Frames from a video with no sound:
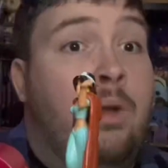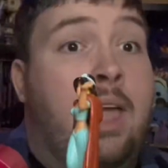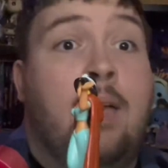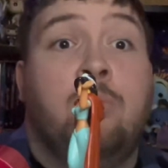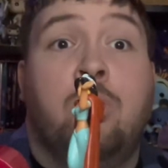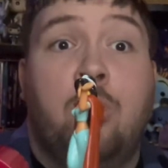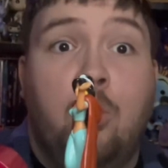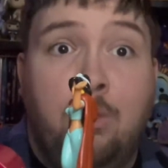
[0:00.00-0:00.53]

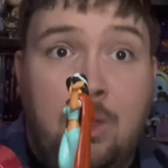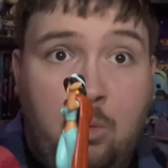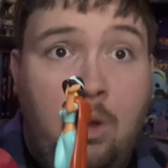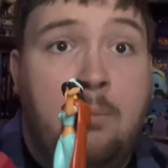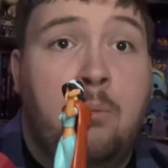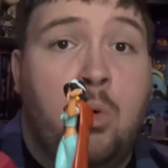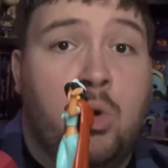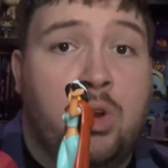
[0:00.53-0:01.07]
And with only
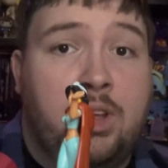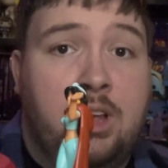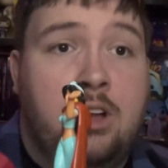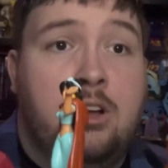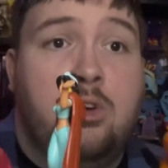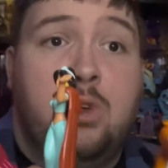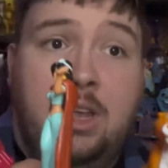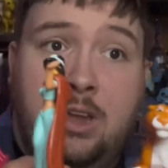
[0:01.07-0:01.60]
one more to
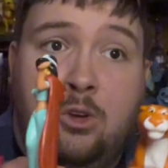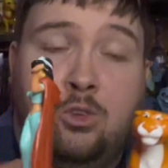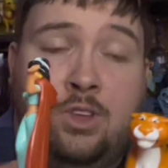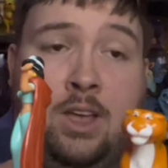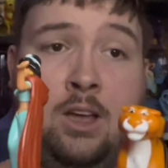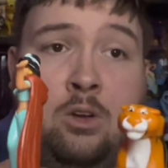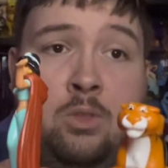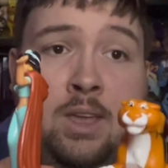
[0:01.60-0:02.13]
go, here's
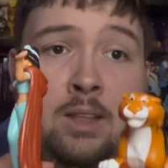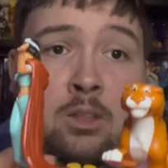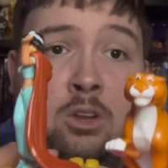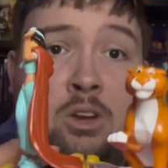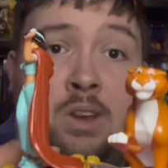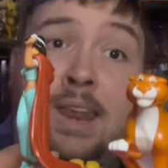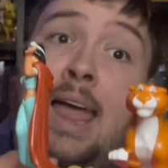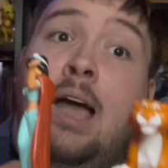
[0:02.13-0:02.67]
how they
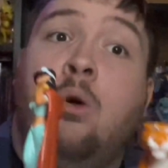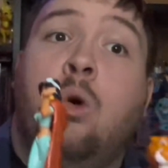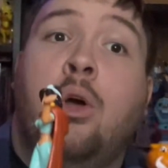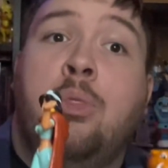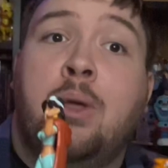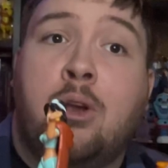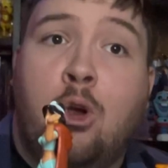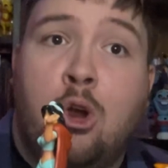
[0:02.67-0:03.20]
look now
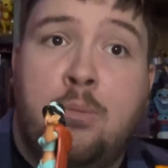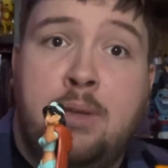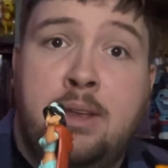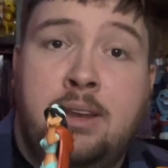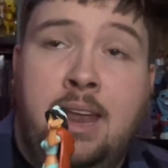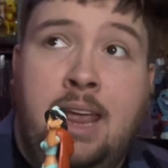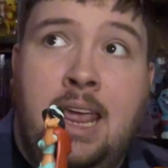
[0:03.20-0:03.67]
on the carpet.